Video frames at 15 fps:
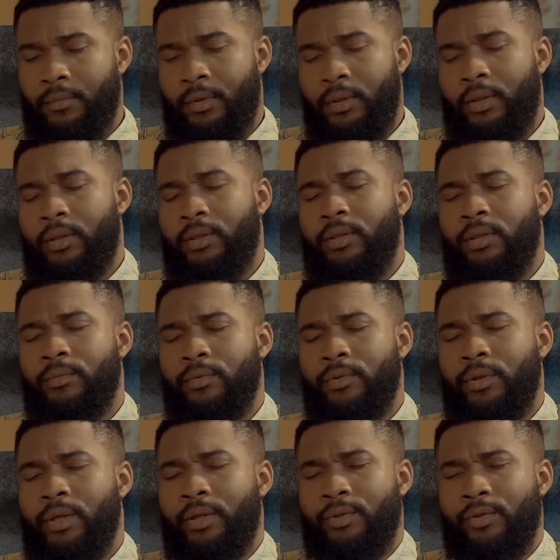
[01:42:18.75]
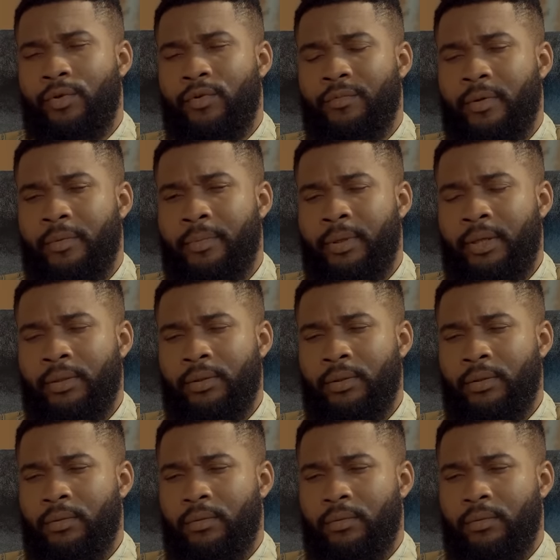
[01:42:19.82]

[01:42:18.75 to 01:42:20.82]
I can't seem to get you off my mind.